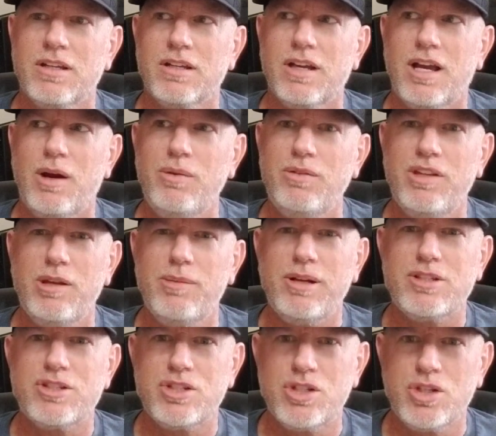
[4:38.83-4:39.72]

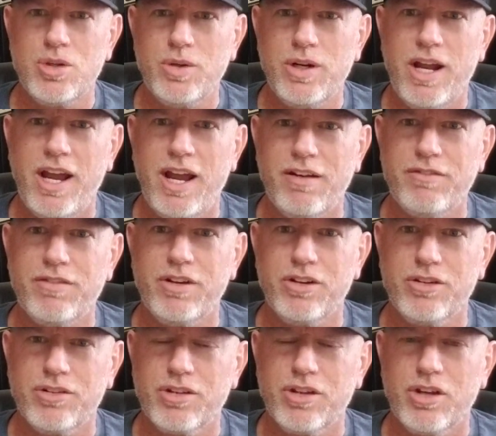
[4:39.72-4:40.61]
2.5
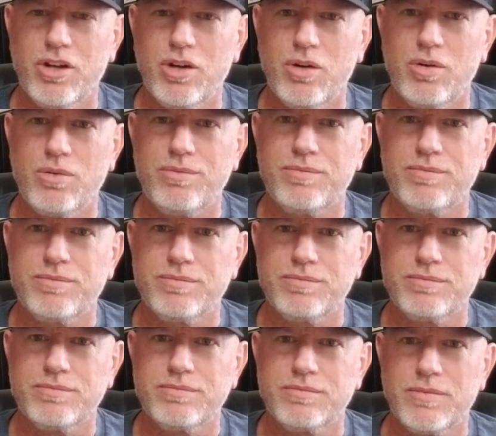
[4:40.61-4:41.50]
years ago,
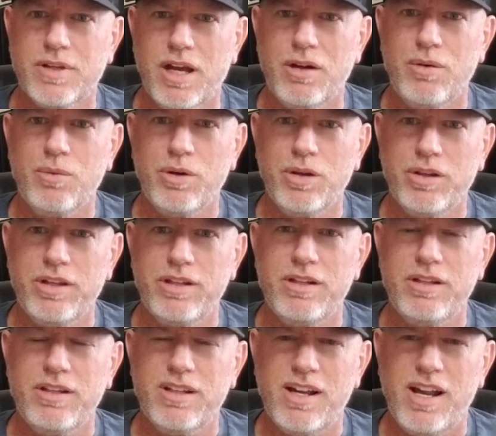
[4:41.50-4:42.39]
I
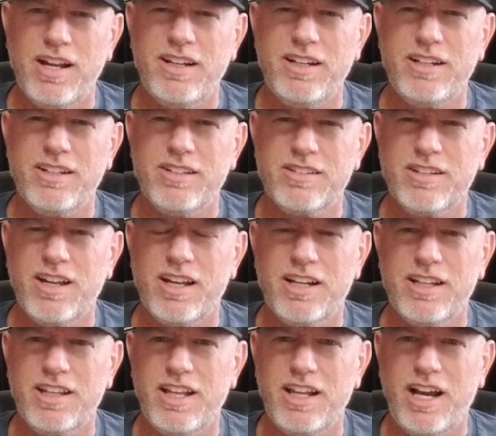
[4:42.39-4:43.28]
really kind of
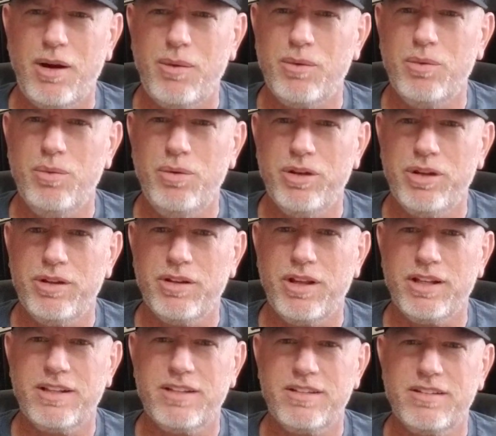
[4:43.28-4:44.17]
decided that I would really
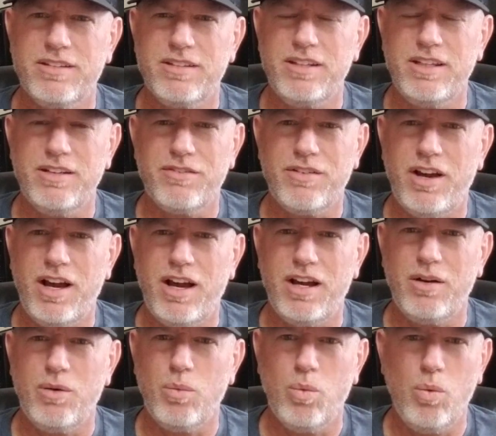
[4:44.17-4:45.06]
like to see
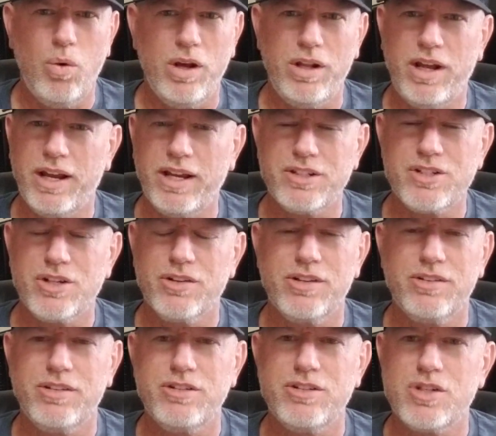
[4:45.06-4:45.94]
what I could turn
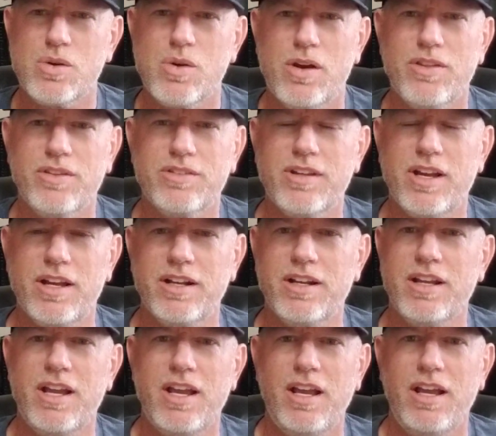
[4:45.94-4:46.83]
this into on the side,
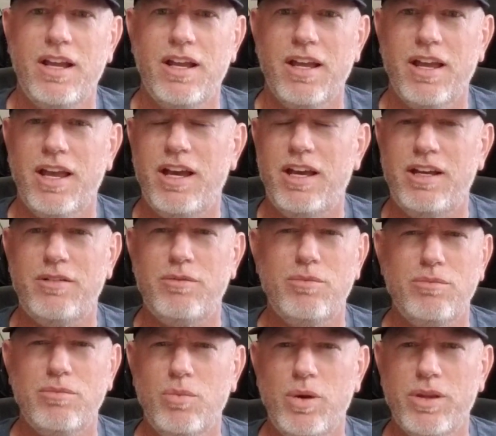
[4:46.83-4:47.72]

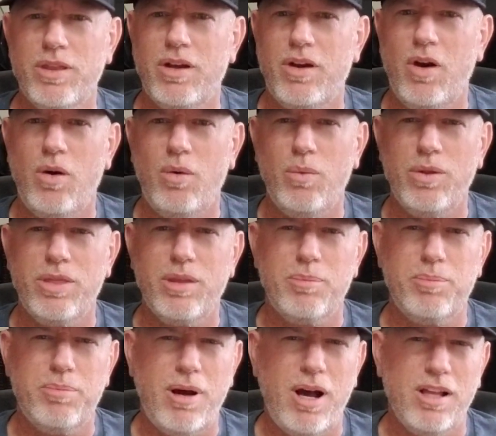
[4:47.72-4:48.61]
and with the
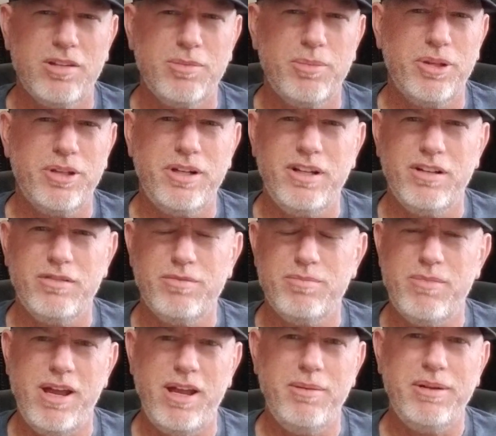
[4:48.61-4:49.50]
possibility of
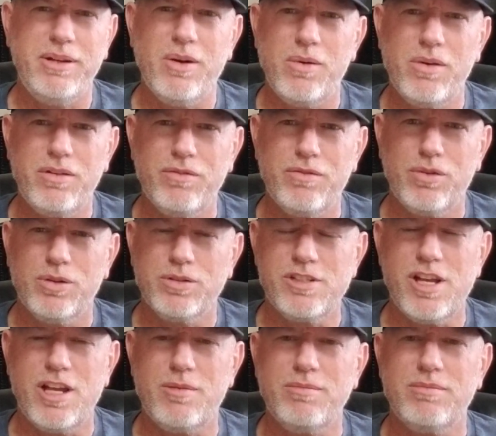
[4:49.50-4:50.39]
maybe going full
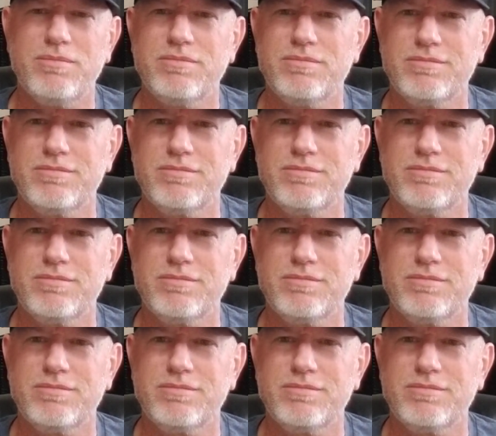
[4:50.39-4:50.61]
time